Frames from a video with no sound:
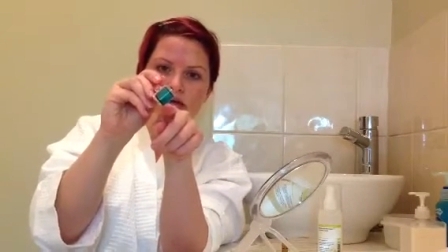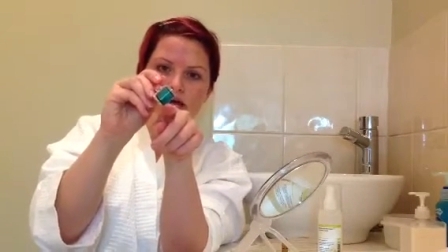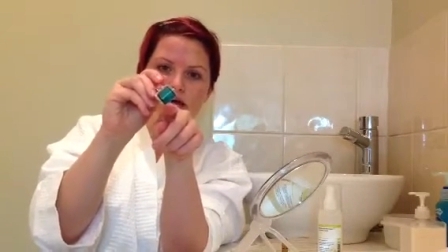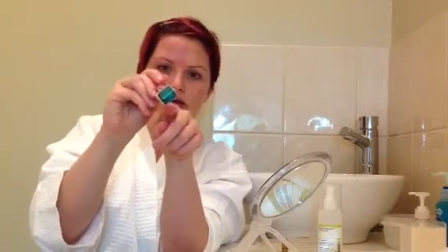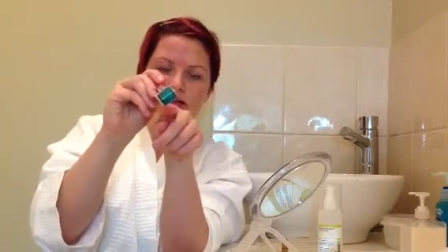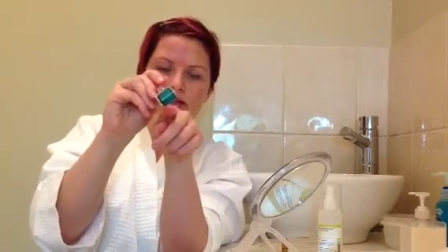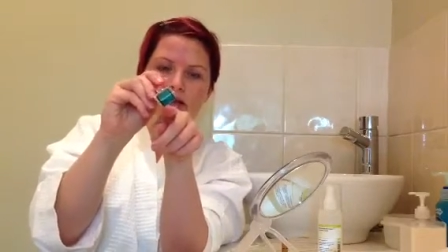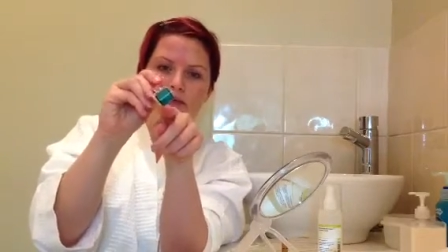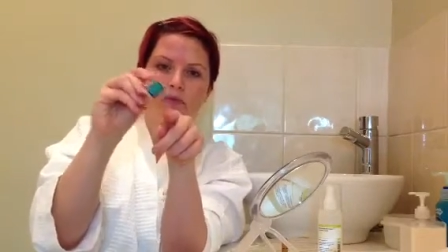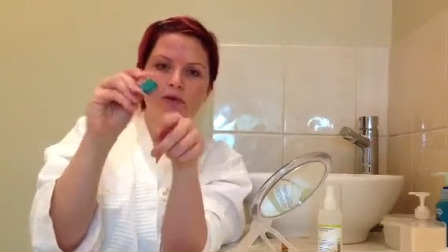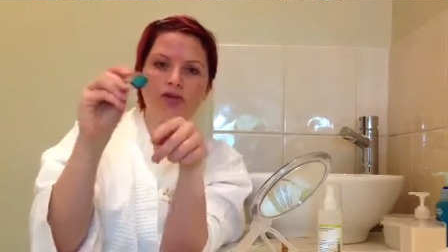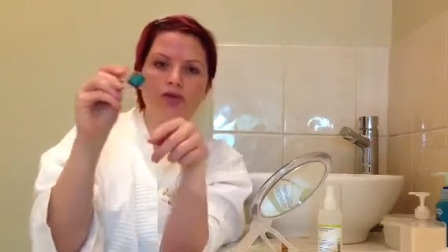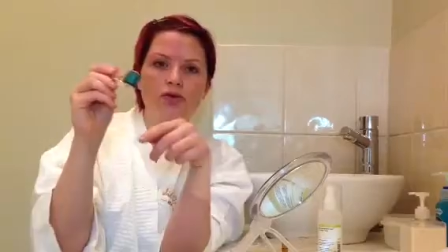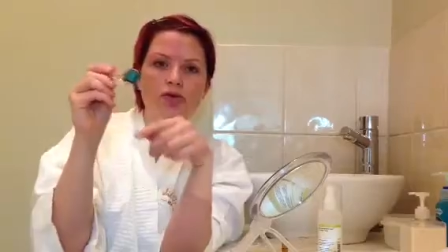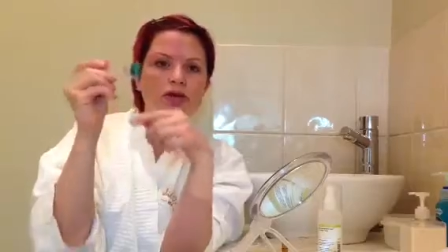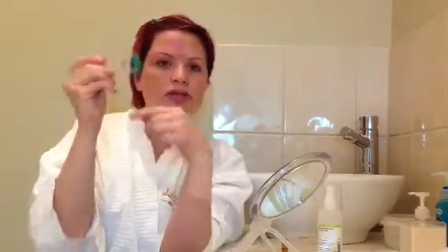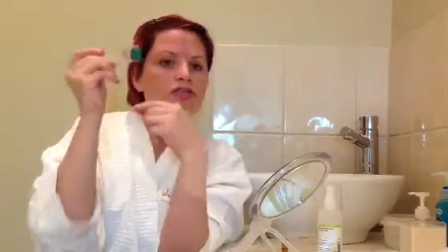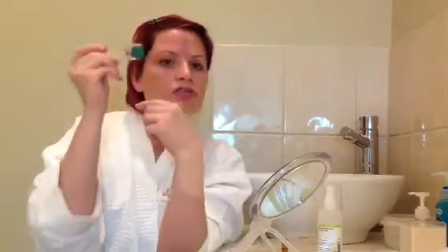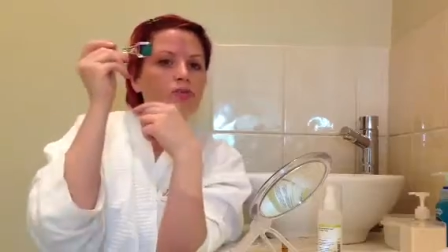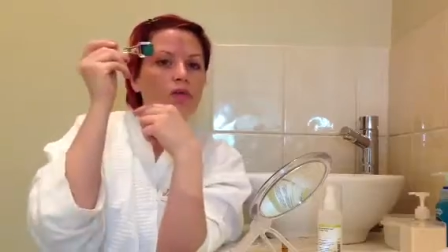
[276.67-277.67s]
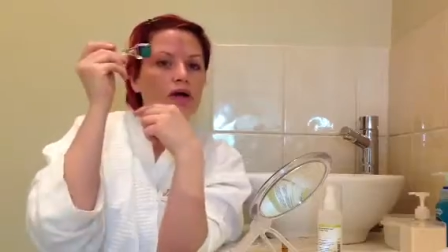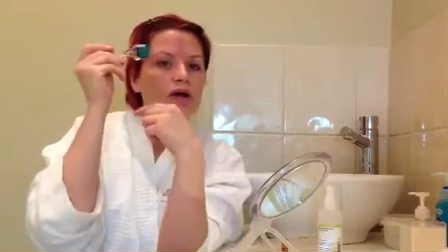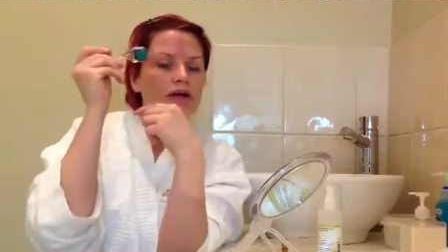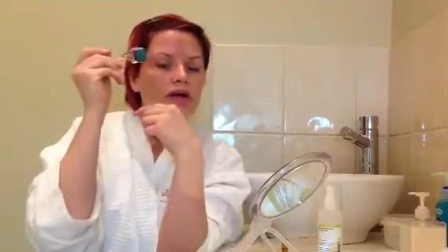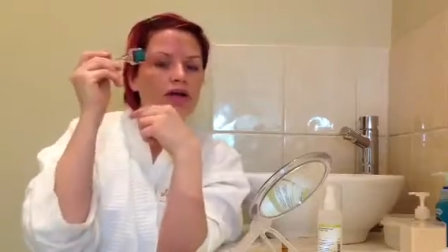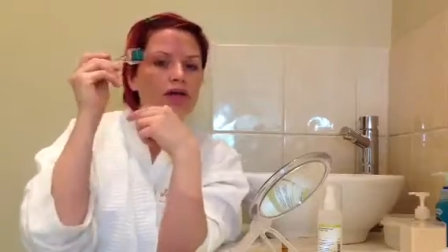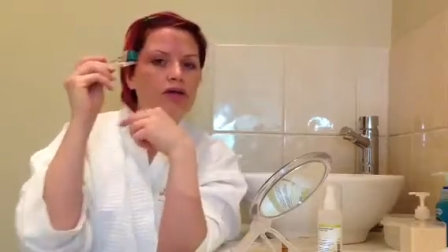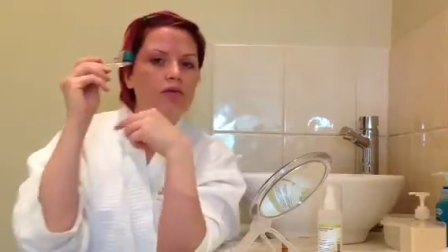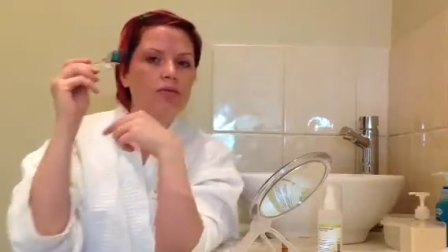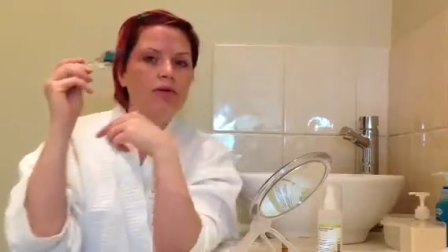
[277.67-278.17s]
and that way you get to work
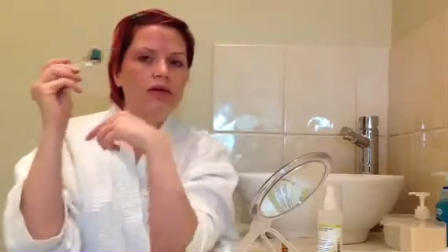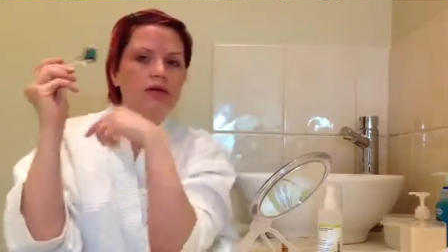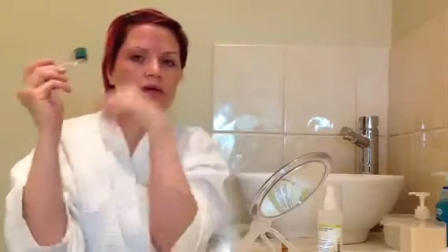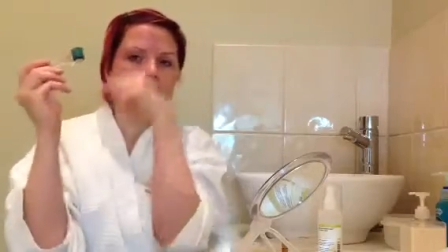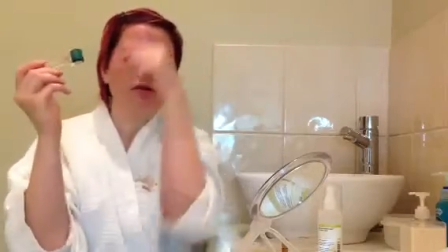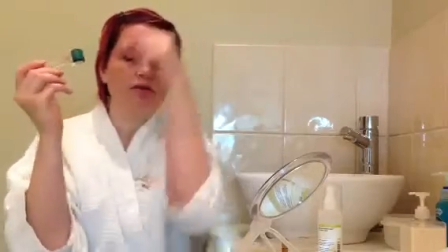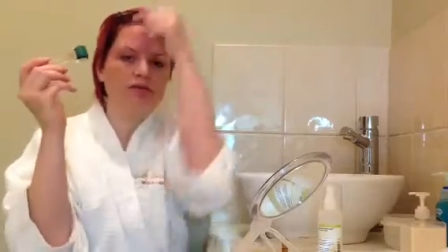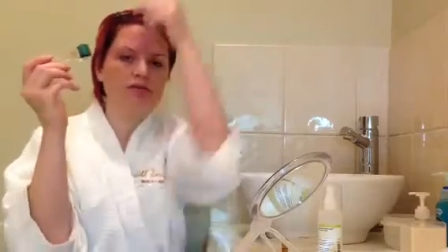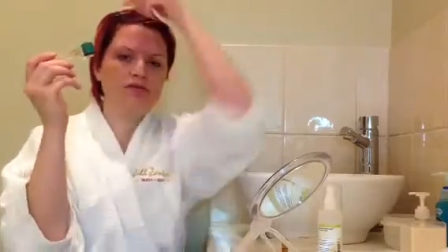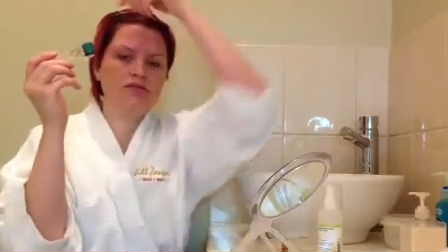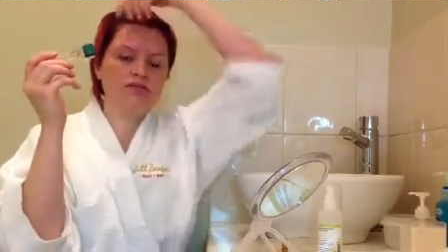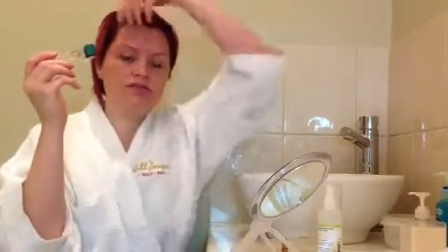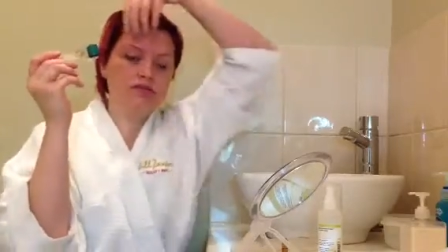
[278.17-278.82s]
a little bit closer.